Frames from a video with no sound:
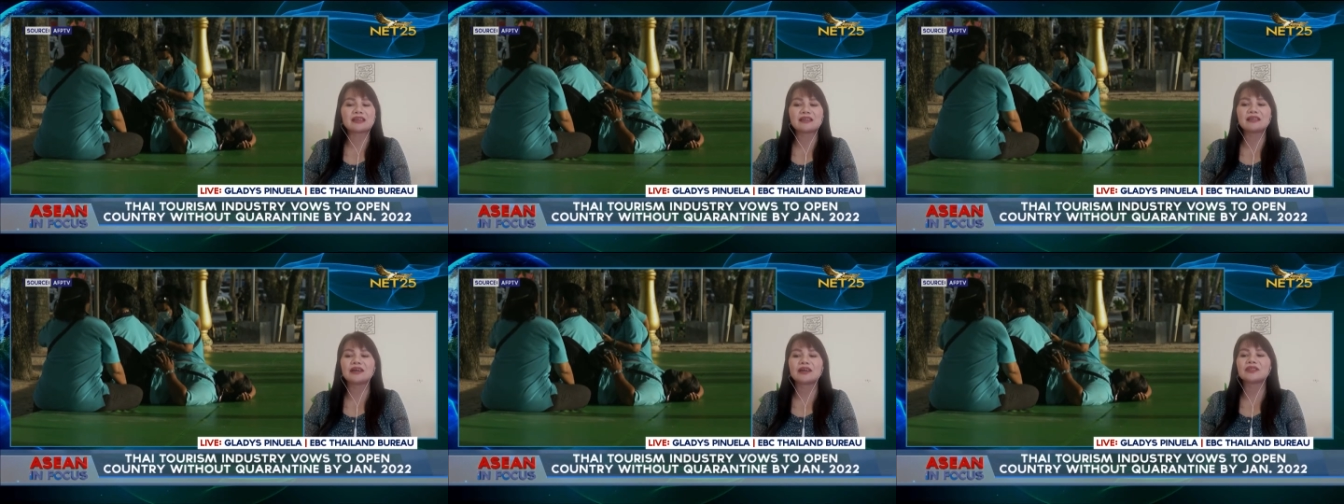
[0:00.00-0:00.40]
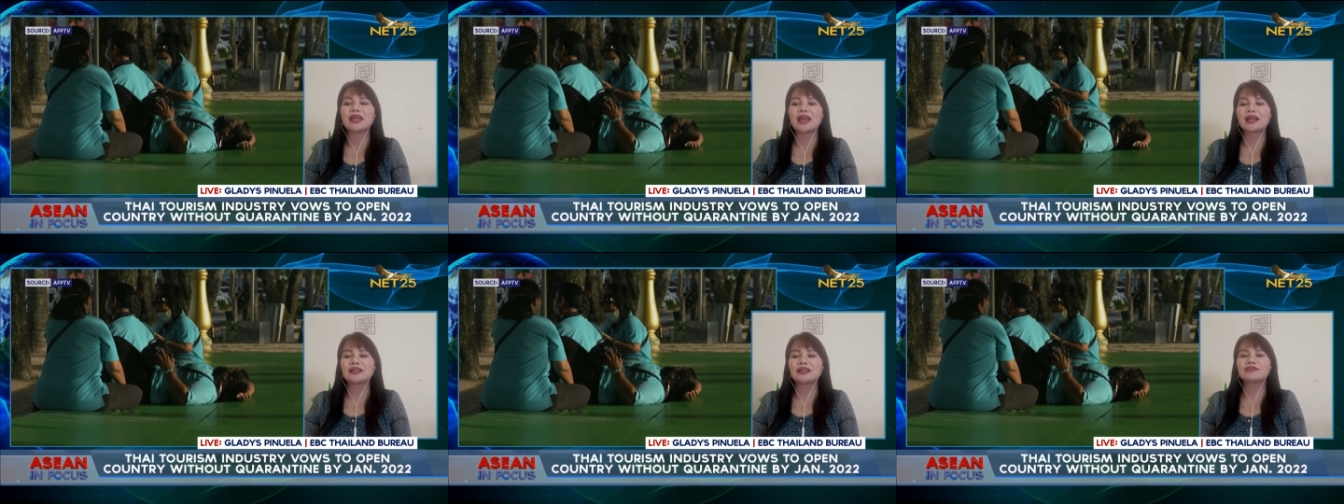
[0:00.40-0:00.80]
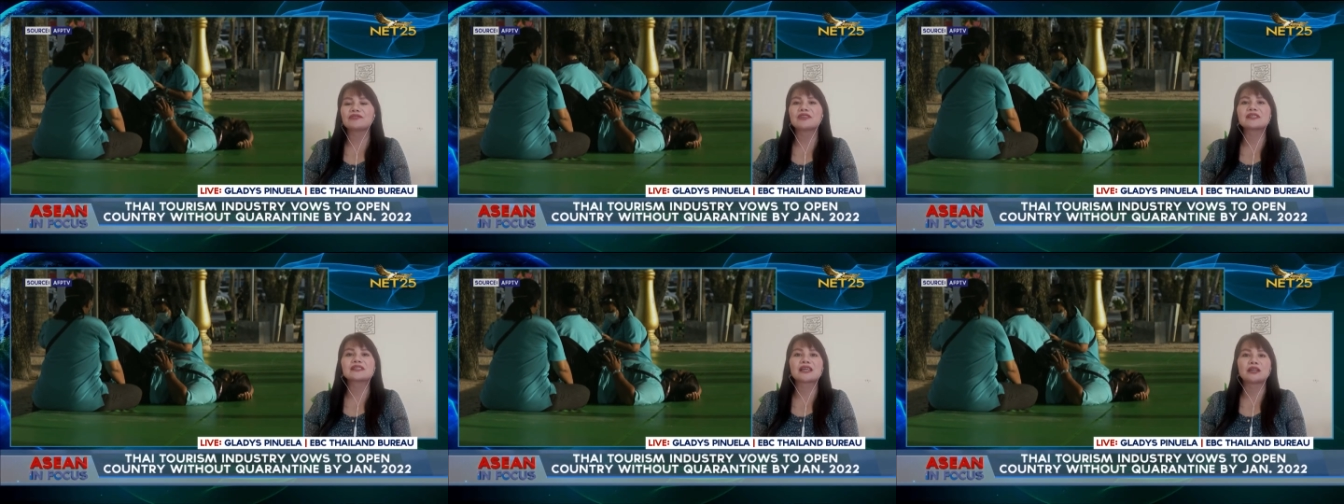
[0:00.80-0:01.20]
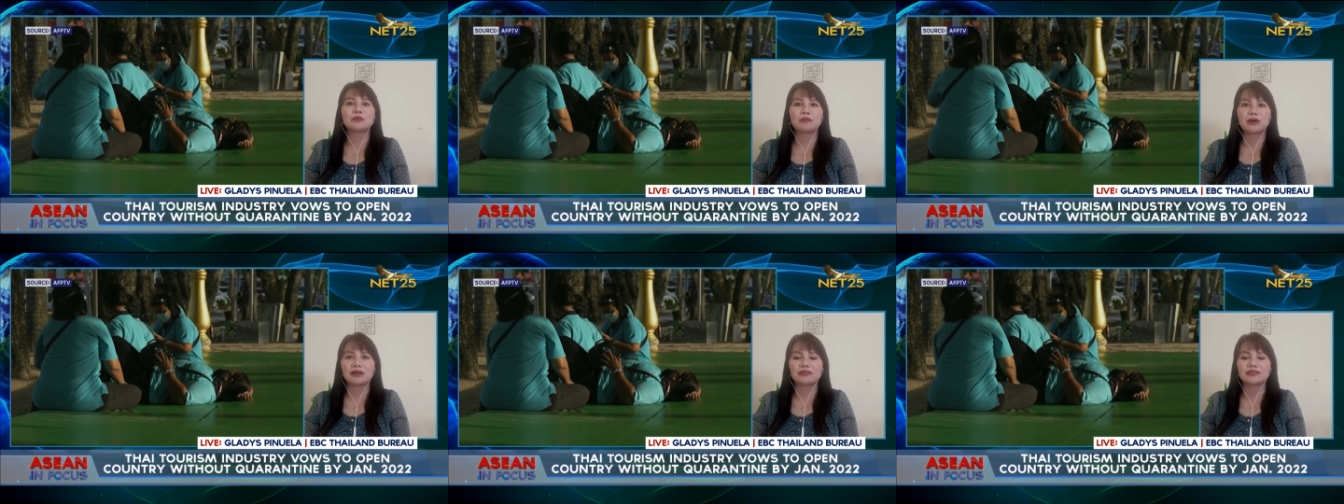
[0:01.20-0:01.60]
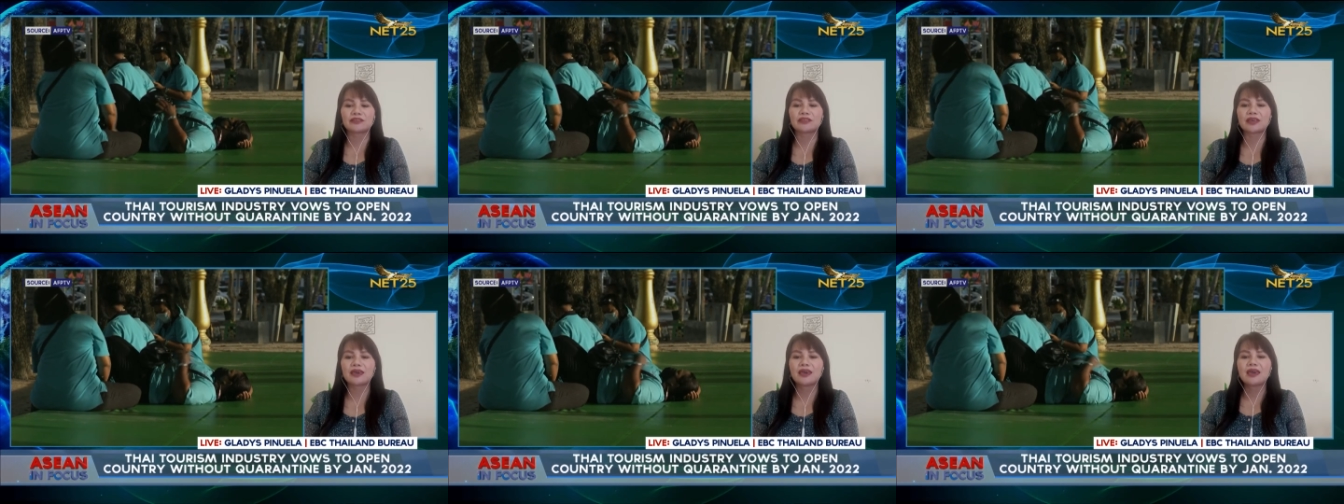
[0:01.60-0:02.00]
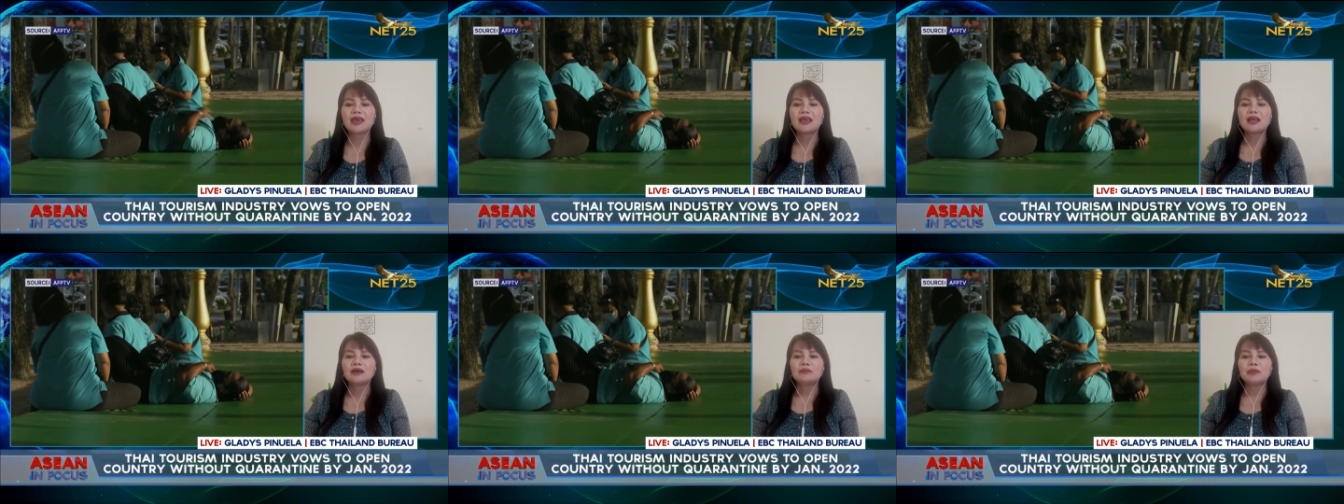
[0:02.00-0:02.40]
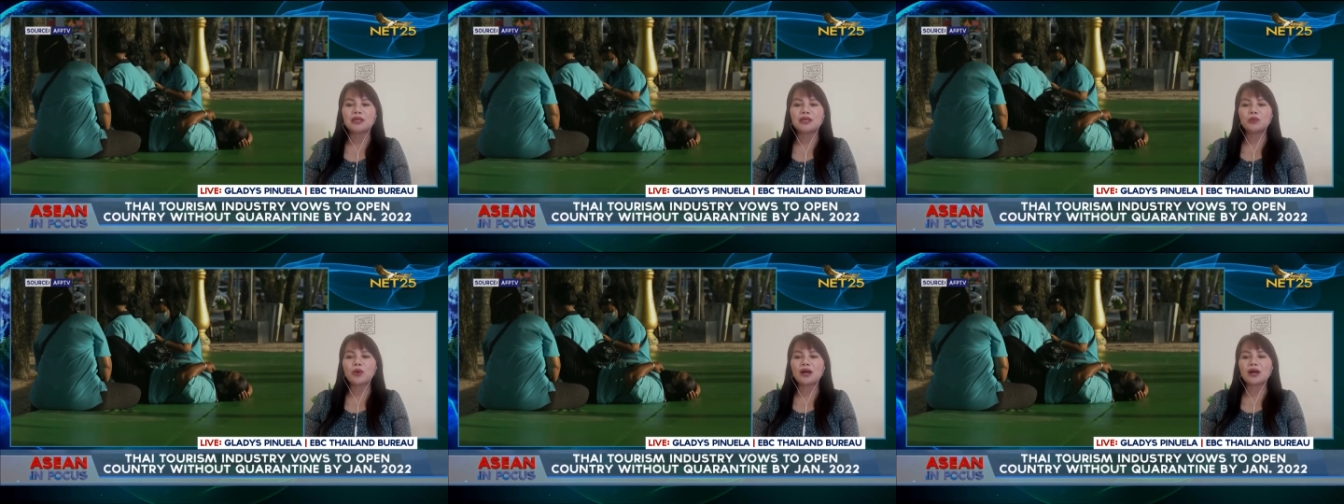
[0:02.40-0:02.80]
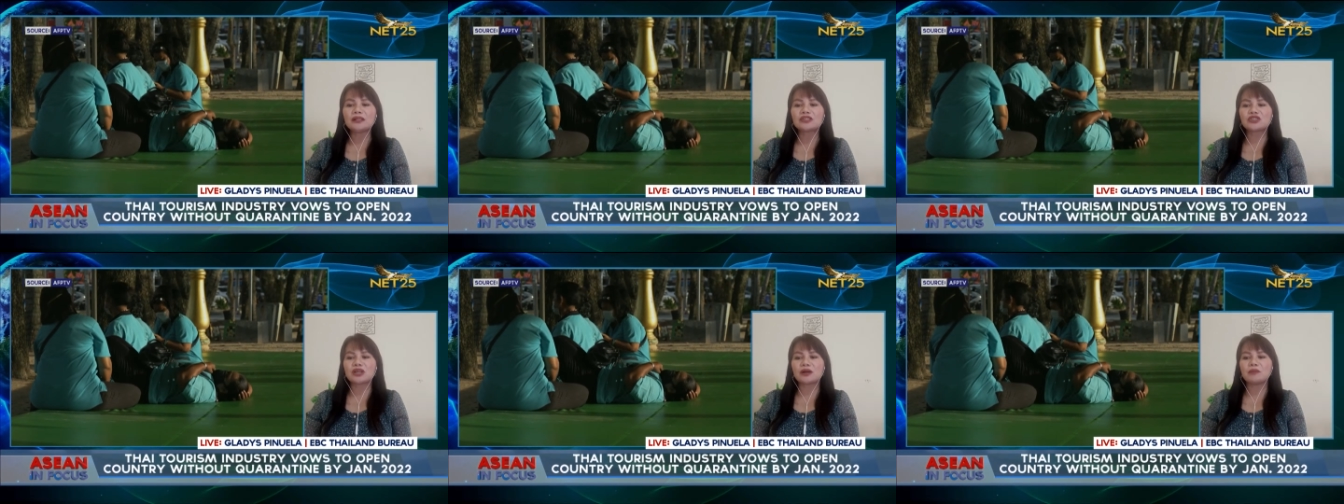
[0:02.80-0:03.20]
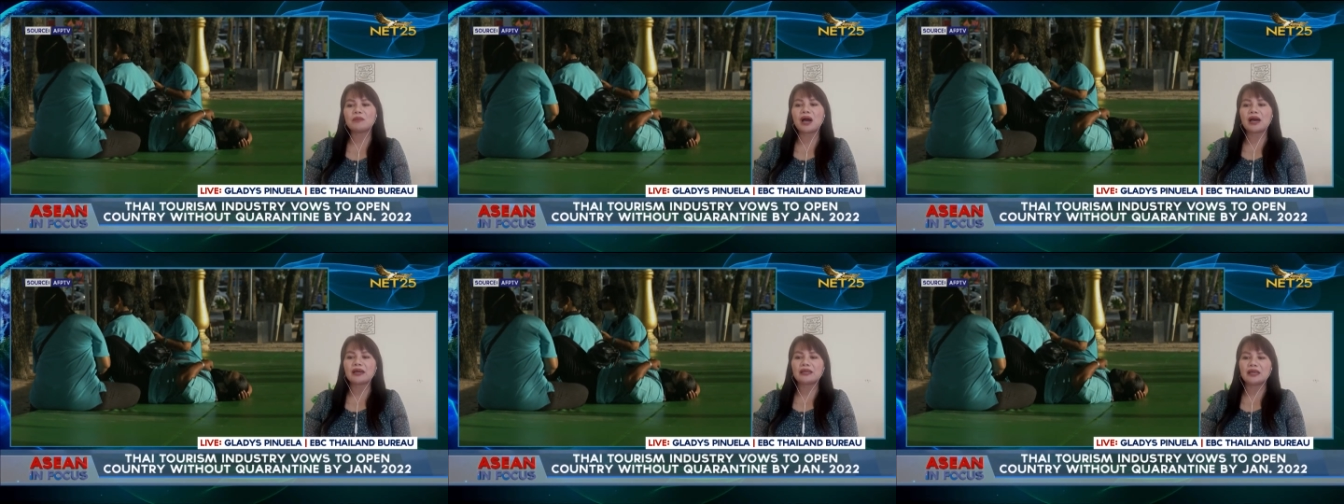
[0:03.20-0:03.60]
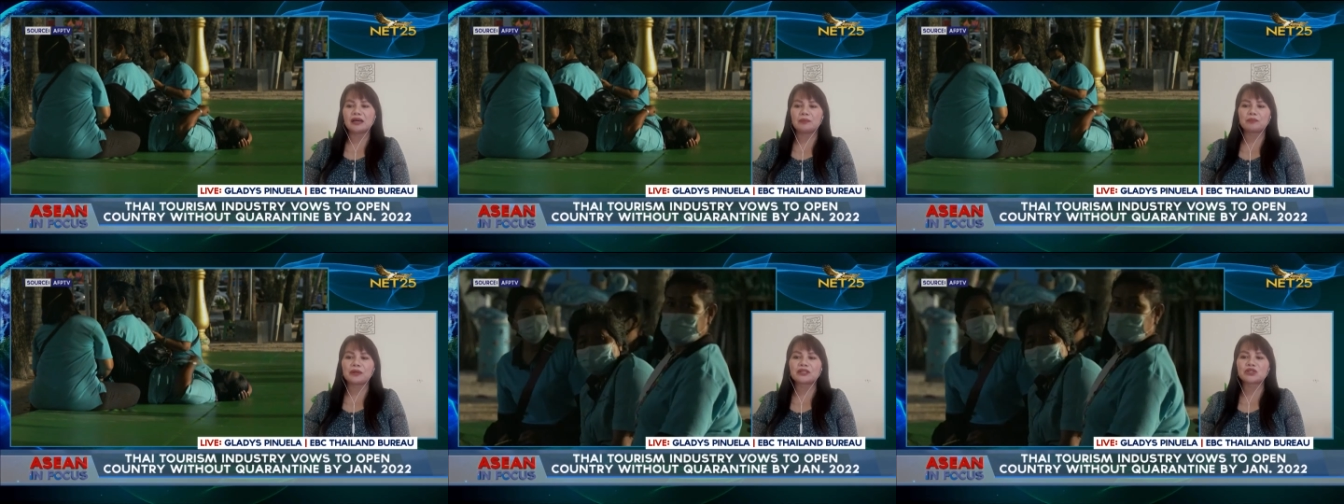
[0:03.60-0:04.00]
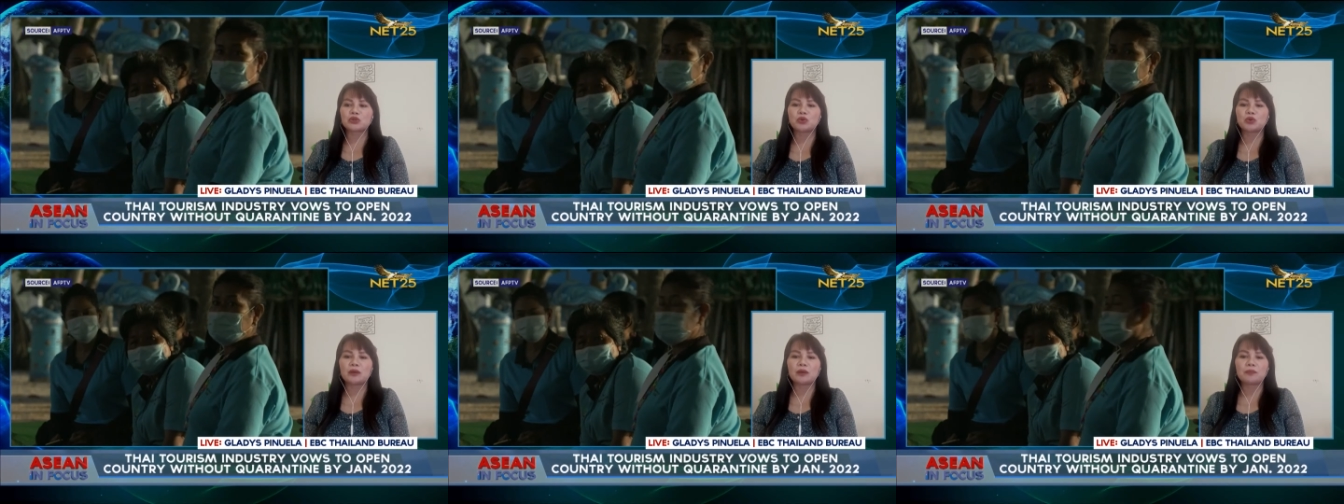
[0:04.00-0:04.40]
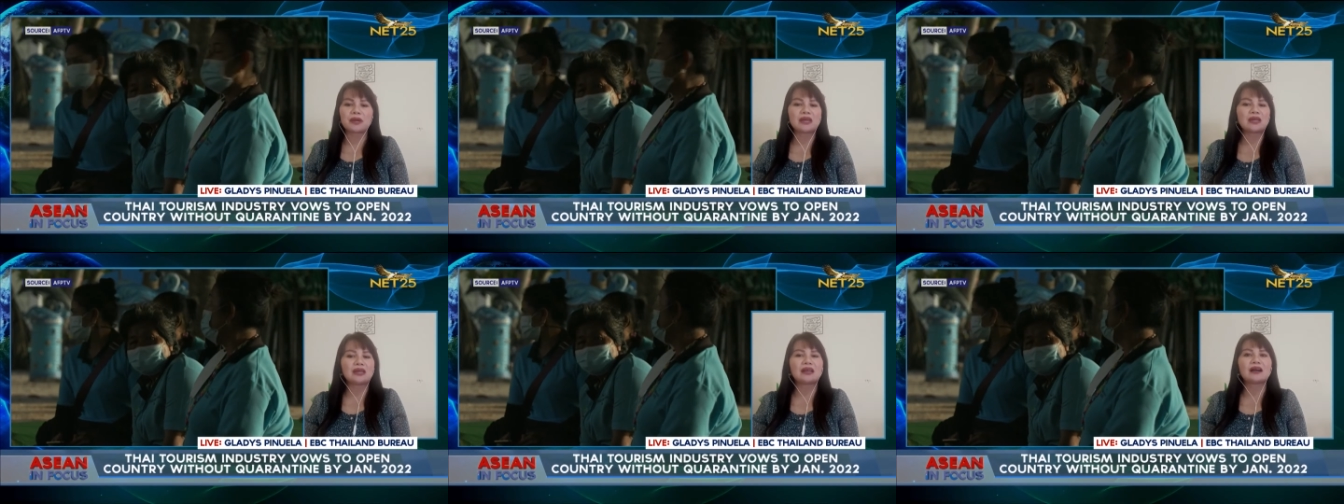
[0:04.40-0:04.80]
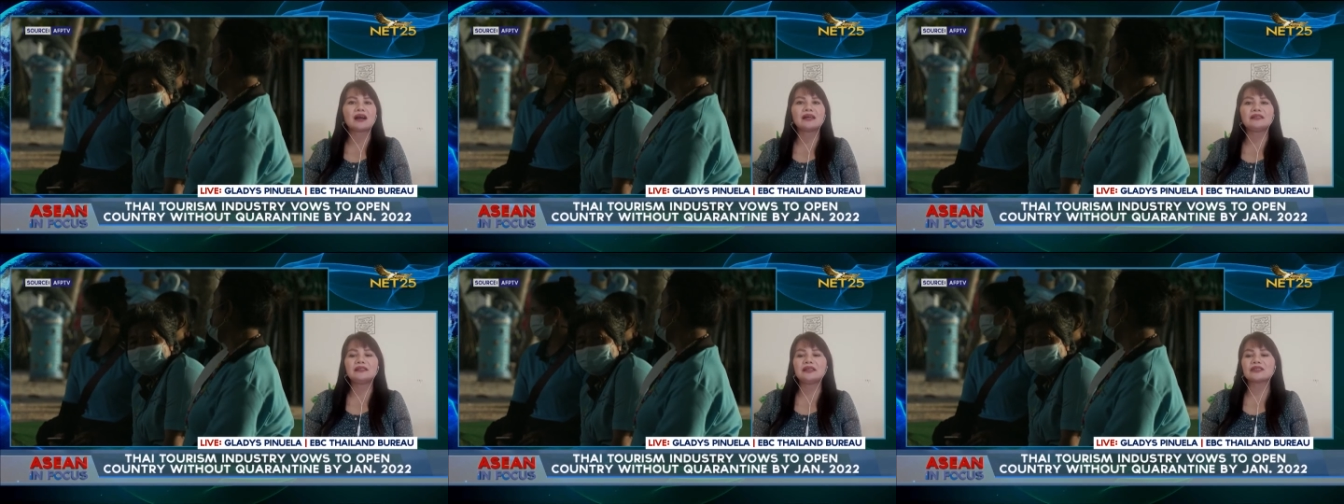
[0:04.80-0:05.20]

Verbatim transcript: at the end of the said month. Meanwhile, Chiang Mai, uh, Prachuap, uh, Khiri Khan,